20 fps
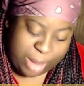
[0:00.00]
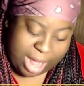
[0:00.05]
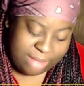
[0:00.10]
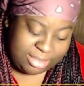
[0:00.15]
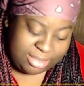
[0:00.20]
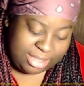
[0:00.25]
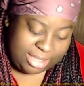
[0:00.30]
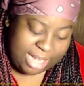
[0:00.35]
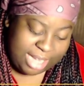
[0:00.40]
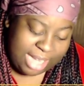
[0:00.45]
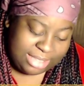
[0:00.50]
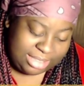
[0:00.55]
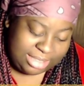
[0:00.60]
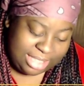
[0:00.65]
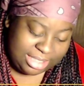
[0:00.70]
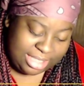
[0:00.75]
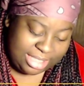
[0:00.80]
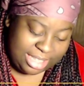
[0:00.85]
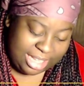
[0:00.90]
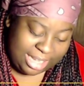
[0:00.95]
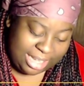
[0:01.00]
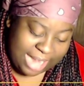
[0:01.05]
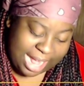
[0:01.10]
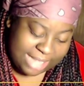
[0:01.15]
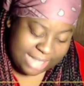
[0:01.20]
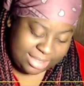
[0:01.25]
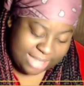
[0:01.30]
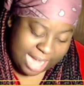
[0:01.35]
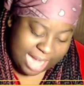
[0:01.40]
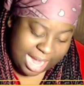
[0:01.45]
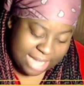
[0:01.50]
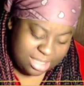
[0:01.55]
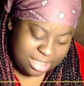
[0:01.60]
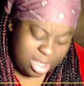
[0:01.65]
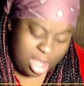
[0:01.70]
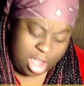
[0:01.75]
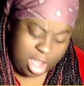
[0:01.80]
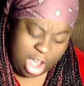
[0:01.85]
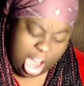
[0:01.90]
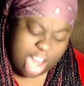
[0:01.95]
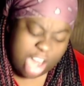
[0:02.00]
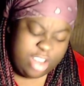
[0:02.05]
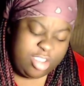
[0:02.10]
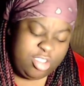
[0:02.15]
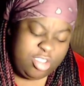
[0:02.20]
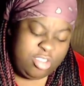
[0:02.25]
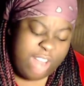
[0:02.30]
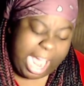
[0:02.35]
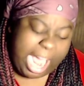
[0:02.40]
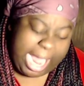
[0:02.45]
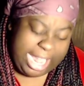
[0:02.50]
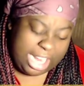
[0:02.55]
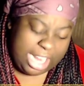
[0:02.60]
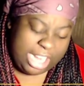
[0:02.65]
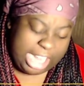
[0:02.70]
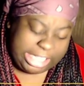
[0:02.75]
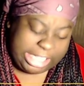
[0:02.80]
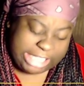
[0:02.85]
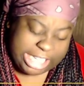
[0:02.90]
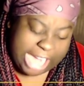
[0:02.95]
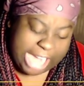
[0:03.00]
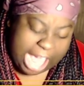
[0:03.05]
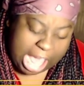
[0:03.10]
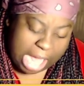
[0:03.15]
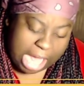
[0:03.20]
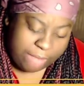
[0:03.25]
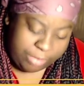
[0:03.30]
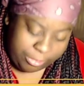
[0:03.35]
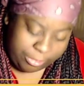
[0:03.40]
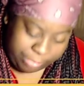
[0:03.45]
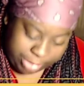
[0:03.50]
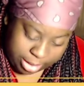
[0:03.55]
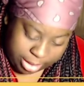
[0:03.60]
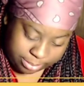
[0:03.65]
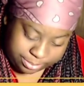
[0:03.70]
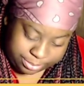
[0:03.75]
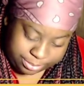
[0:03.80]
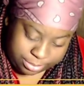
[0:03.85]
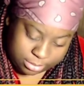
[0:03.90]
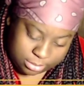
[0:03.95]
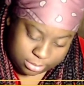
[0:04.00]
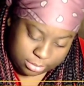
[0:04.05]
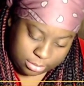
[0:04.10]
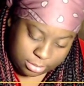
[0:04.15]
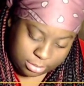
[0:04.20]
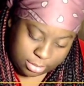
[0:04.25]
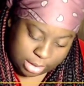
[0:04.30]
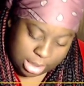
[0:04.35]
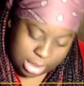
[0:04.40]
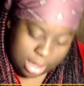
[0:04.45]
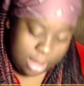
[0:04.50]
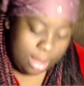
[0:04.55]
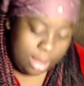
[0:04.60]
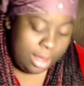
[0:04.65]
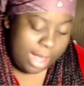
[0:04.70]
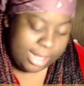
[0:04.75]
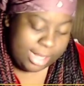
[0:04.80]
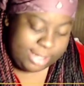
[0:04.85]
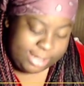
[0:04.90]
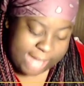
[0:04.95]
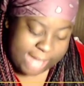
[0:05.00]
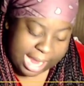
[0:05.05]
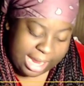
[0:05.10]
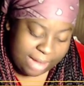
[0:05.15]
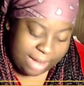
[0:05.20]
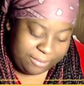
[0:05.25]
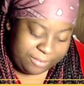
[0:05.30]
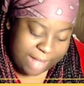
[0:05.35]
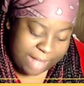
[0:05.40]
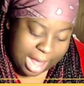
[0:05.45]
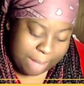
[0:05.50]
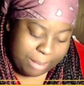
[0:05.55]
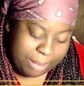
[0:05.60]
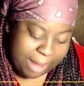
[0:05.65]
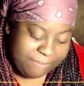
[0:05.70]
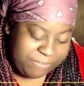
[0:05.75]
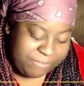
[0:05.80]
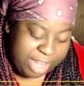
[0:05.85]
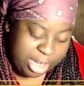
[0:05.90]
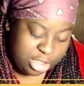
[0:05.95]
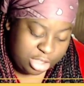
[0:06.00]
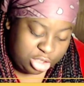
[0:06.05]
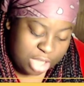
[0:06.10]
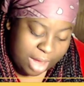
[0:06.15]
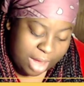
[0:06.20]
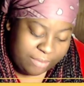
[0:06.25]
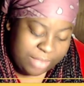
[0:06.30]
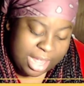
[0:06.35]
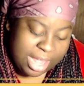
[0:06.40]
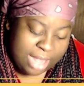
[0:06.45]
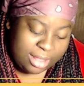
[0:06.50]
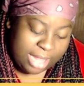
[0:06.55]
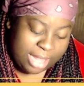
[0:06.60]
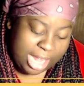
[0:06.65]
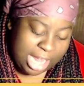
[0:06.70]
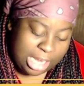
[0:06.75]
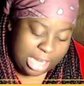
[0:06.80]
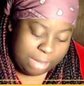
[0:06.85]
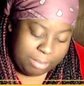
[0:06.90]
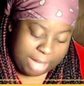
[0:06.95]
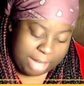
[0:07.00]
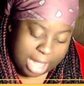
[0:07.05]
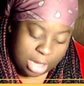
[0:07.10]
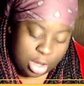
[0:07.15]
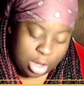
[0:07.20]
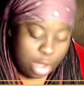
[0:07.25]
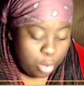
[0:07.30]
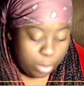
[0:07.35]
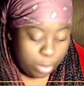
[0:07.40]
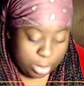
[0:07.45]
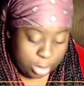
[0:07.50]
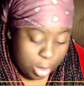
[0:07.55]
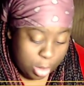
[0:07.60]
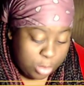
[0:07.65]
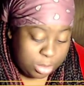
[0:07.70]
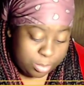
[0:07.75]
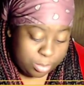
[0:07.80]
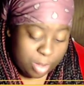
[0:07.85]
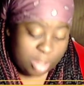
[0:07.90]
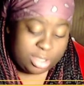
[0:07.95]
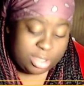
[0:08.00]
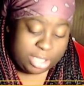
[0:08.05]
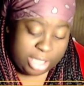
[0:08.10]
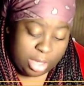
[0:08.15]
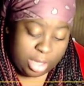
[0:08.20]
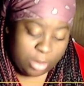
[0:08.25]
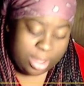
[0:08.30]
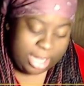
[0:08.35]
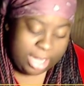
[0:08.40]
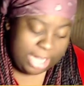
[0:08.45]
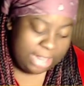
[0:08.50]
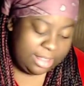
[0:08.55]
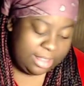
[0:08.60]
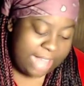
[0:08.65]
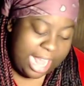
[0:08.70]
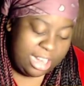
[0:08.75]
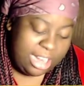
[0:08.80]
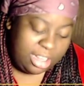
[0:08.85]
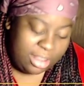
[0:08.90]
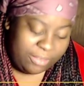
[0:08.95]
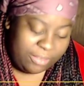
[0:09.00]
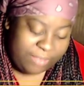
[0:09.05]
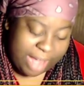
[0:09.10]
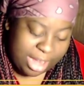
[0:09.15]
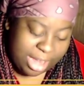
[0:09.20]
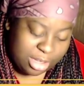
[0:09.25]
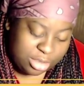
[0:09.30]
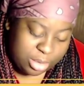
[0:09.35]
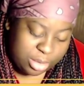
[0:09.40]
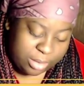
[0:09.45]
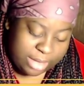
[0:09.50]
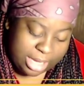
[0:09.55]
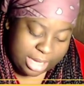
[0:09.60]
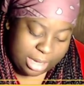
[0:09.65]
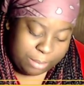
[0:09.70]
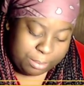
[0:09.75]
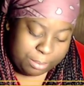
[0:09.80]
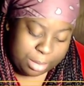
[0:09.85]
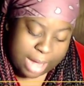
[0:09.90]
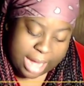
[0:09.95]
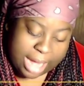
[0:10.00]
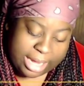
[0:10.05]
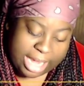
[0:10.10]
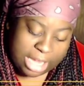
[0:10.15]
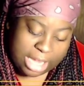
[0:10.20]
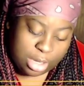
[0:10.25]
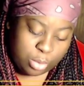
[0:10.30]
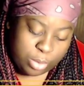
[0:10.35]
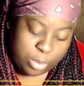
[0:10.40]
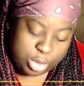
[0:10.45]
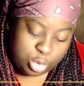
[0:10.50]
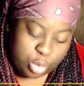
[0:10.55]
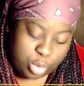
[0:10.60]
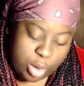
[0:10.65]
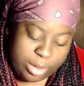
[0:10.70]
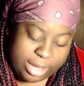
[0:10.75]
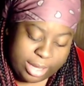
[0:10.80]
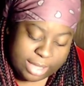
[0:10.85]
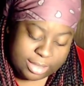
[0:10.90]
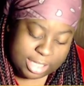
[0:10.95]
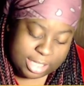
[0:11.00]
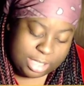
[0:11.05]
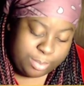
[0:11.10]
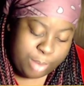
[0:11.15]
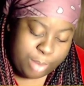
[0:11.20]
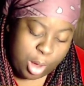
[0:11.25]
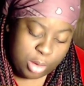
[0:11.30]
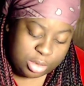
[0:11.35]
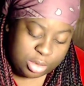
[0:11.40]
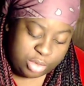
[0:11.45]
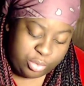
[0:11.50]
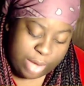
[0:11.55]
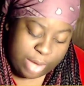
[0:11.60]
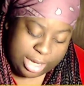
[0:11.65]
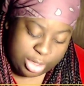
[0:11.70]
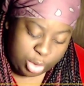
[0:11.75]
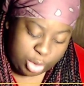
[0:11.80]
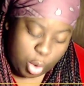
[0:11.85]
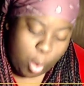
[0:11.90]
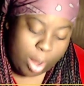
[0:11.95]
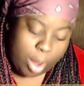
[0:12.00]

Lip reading: guns into the glass eyes, annihilating half of them. A second flyby finished off the enemy, and with no small skill, he landed the fighter so that it blockaded Wondronia's exposed front door.